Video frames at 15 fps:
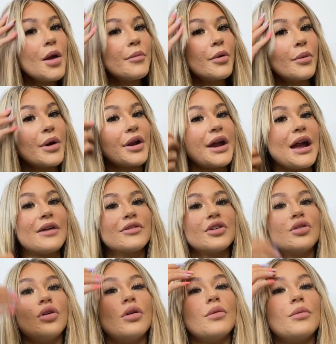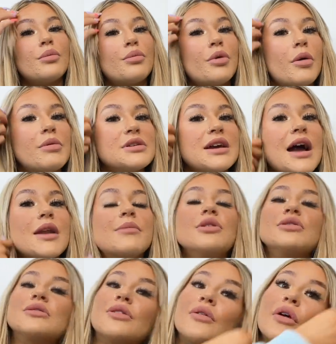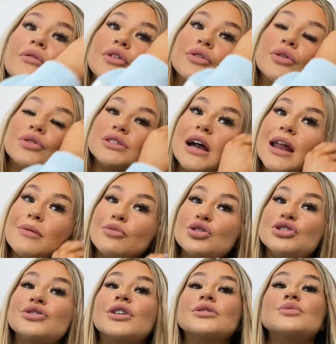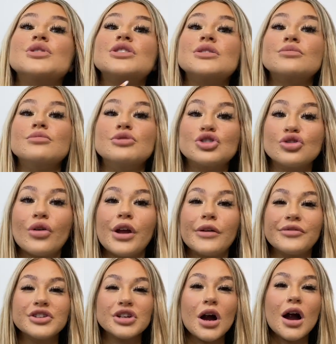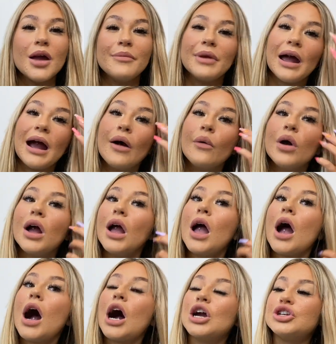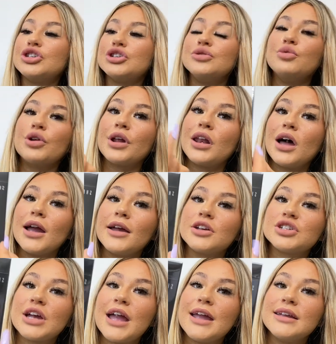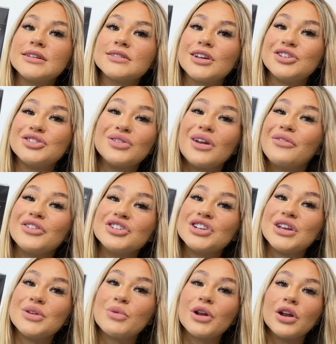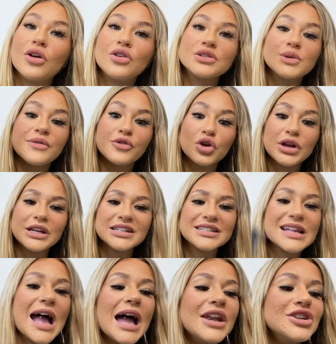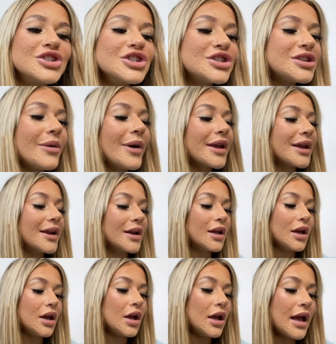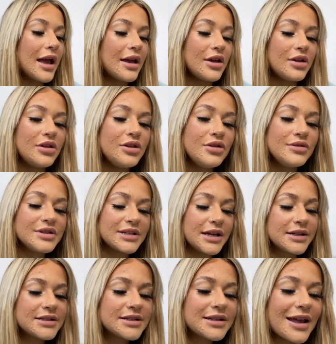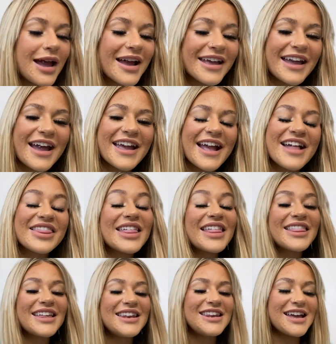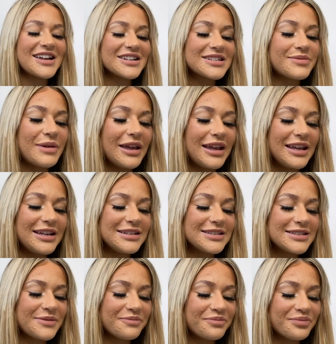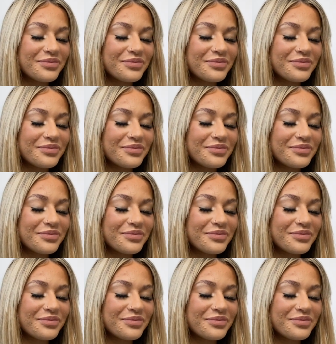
But when I haven't got proper tanning mix on and I've just got tanning moisturiser, which is the majority of the time now, I do want a lighter shade because I do love the Shein one a lot. So I've got it in Sand just so I can use it. Okay, and then the next piece.